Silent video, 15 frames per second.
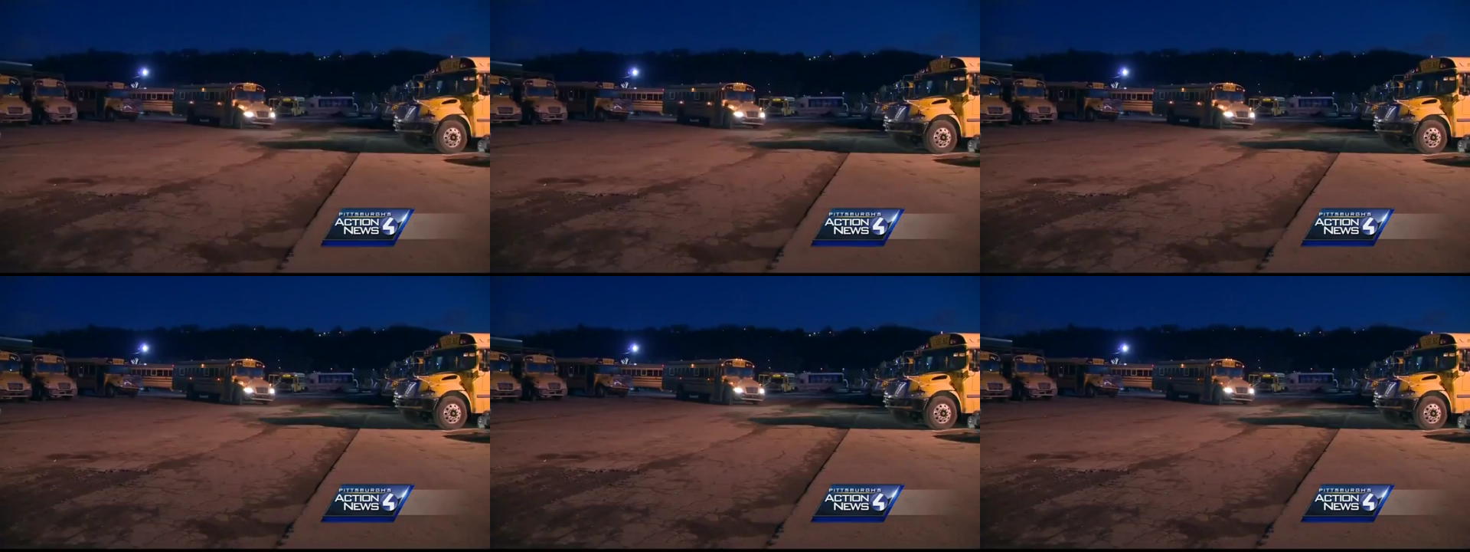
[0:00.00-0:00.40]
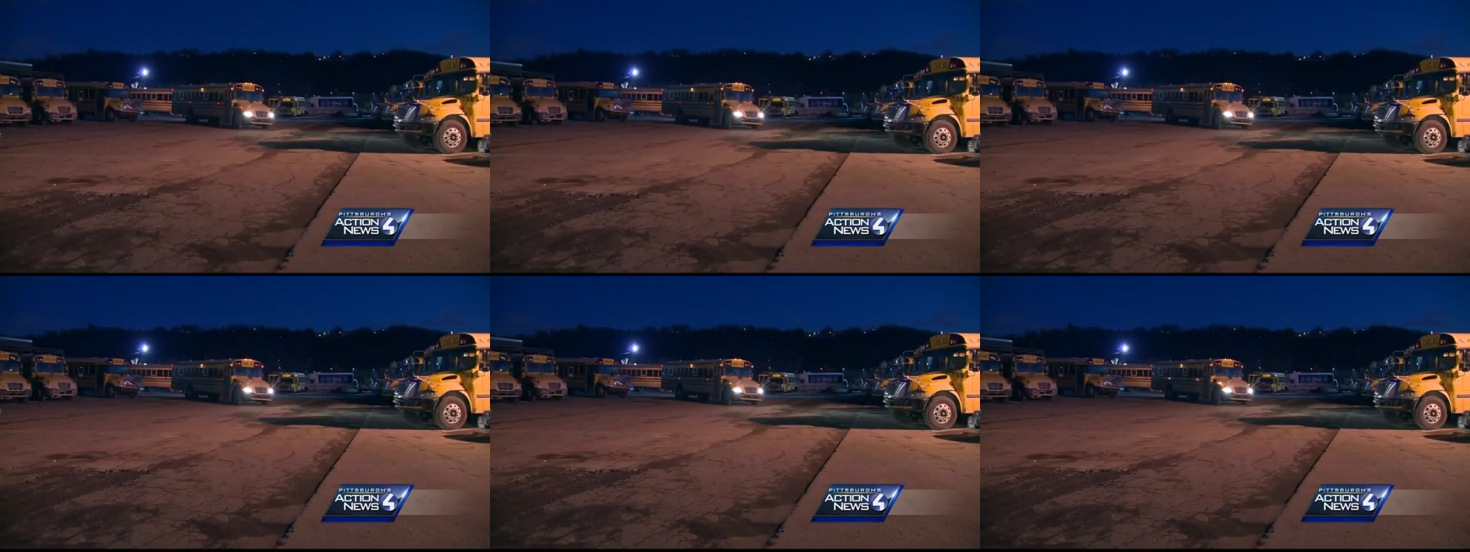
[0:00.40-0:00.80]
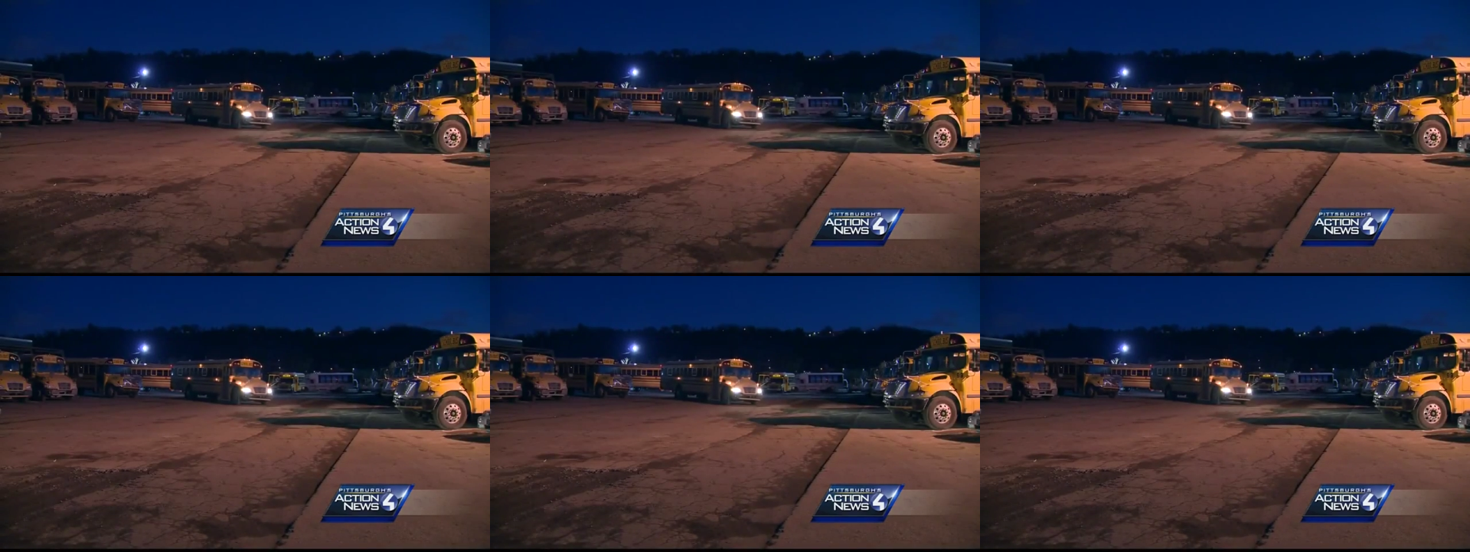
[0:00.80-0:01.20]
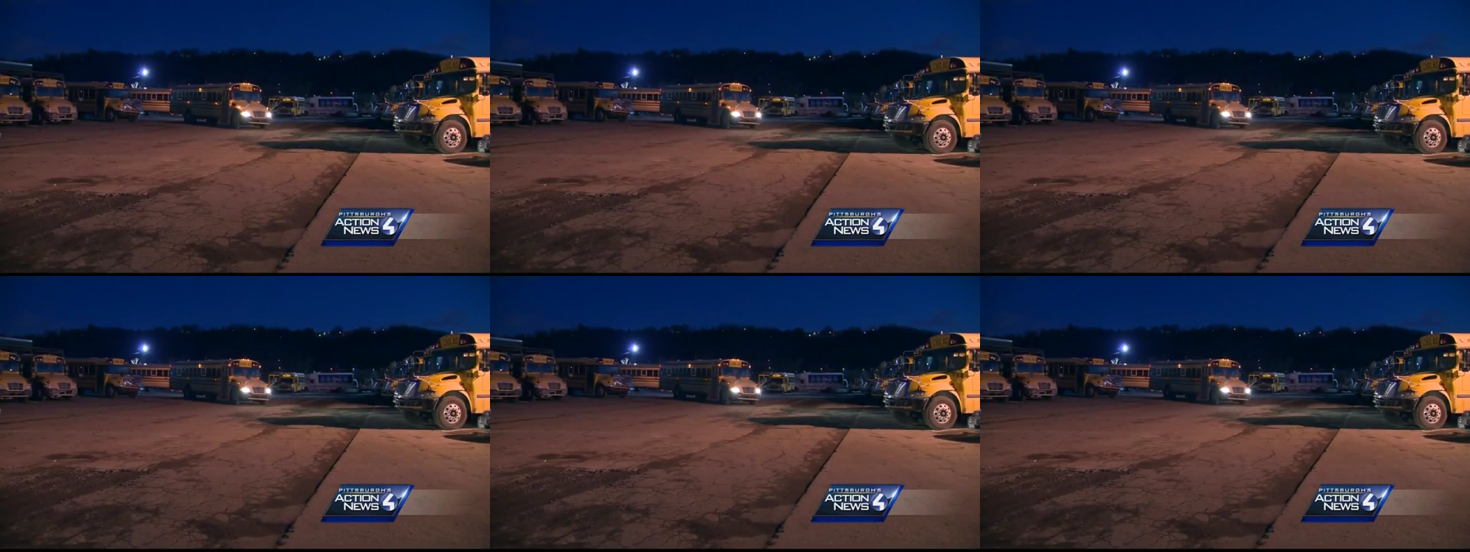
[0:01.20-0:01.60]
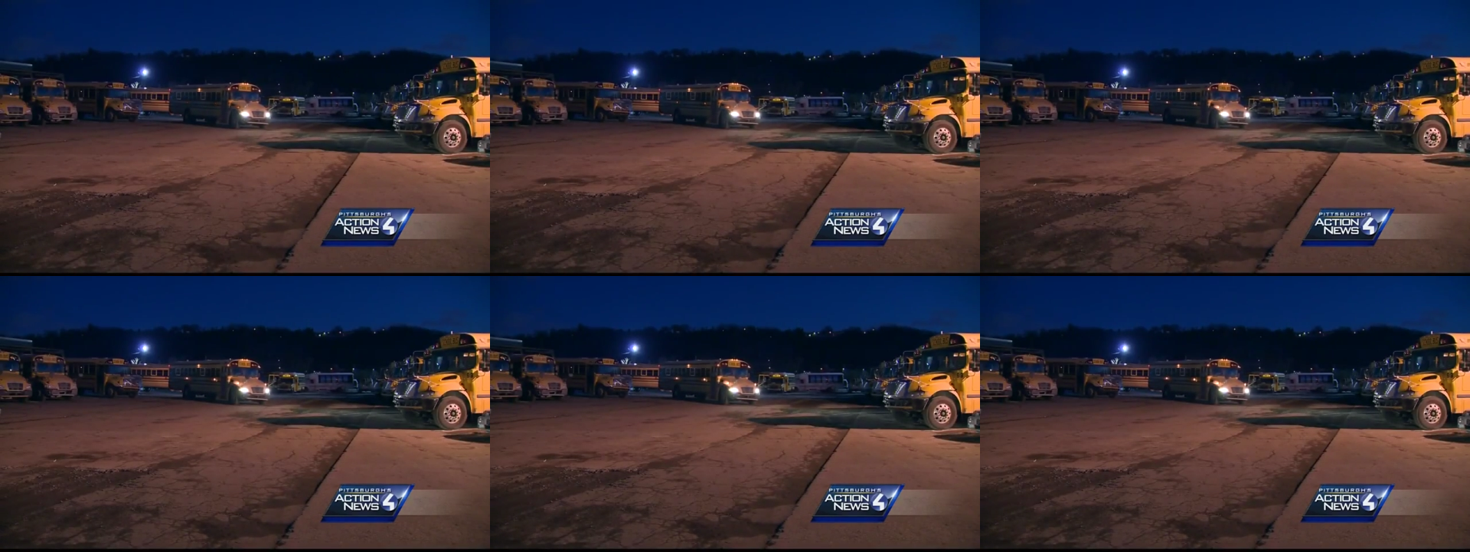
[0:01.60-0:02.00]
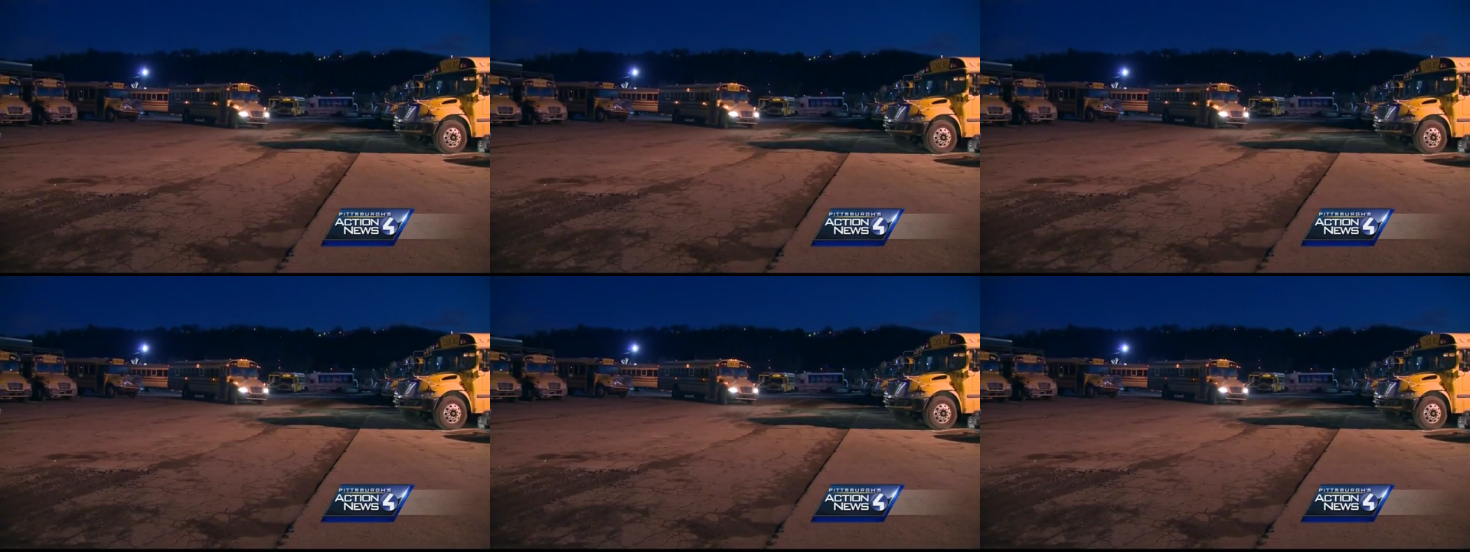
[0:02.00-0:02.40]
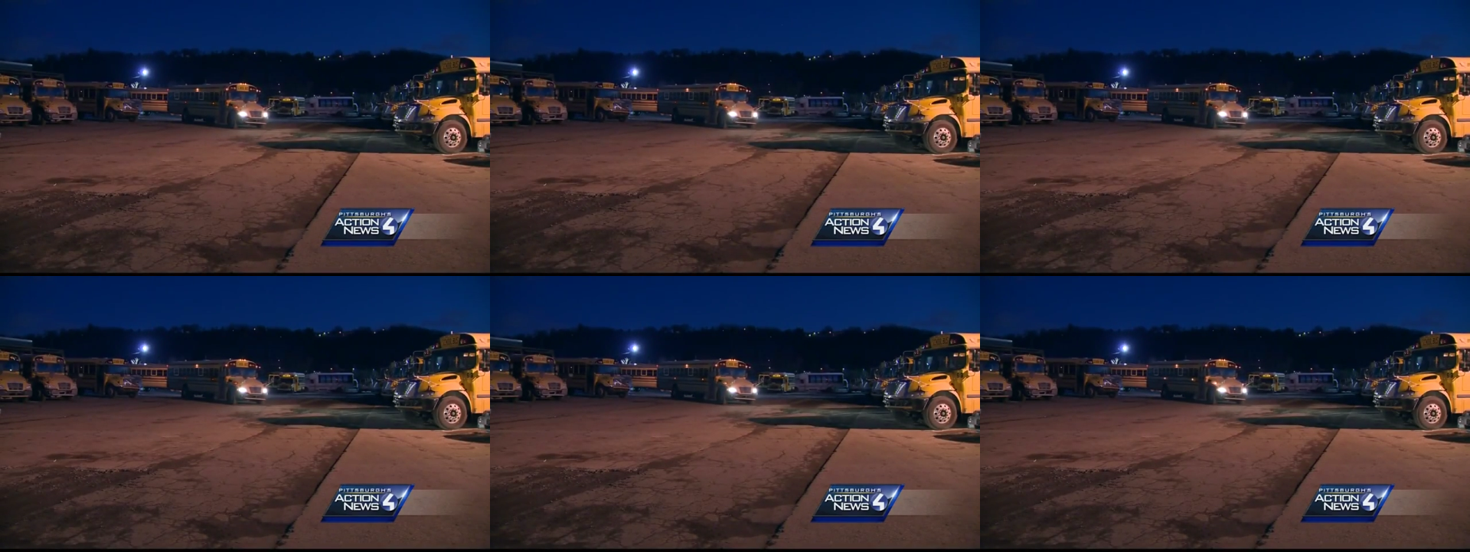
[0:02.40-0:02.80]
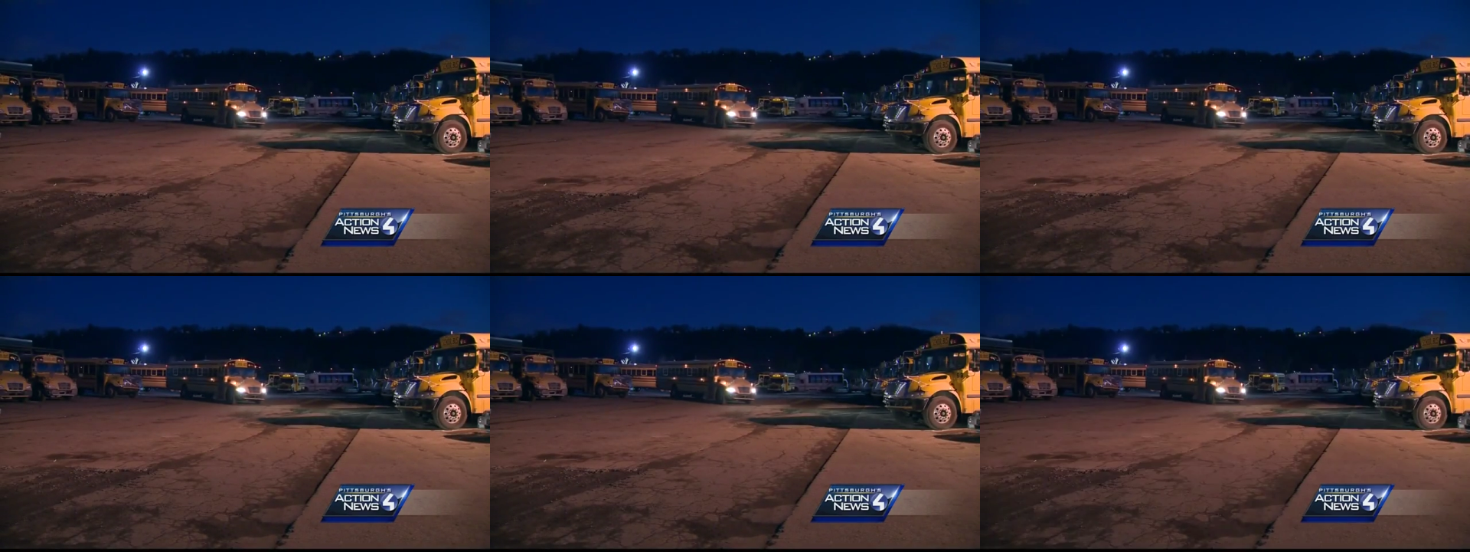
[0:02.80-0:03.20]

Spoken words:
No face is visible, so there are no lips to read.